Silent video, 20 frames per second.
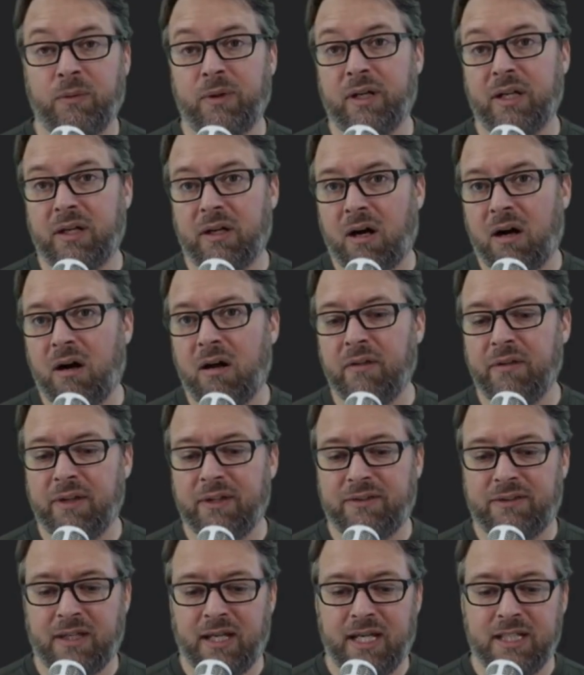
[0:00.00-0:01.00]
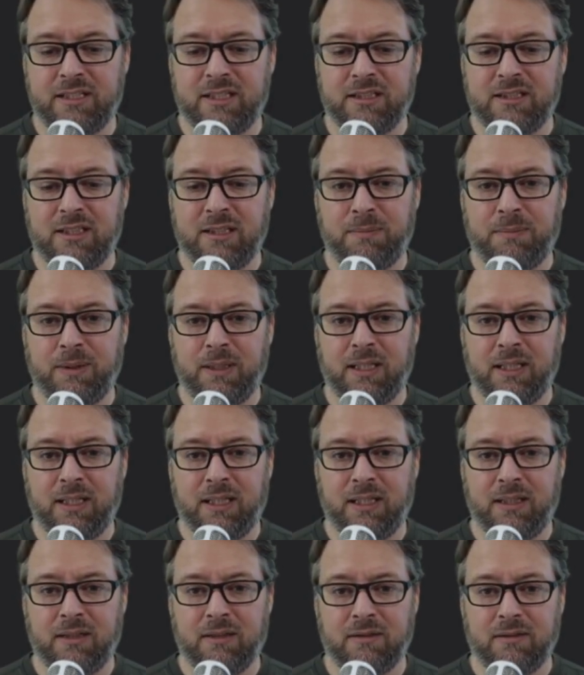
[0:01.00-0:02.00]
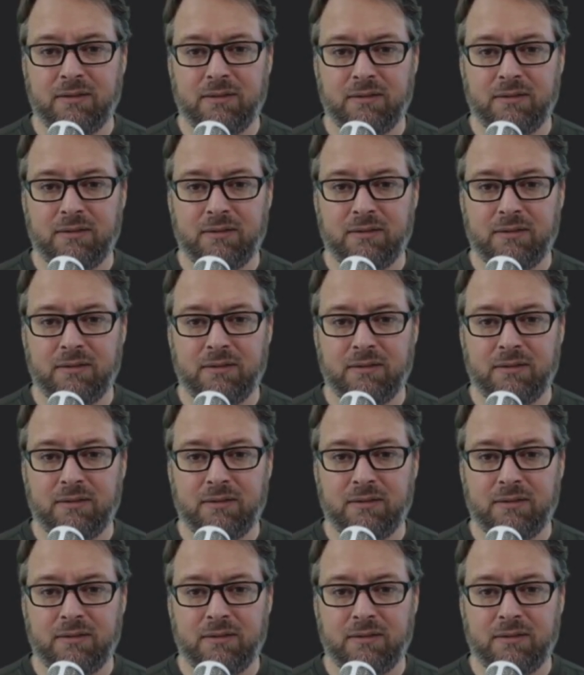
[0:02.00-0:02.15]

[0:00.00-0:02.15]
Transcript: We're going to call this HTTP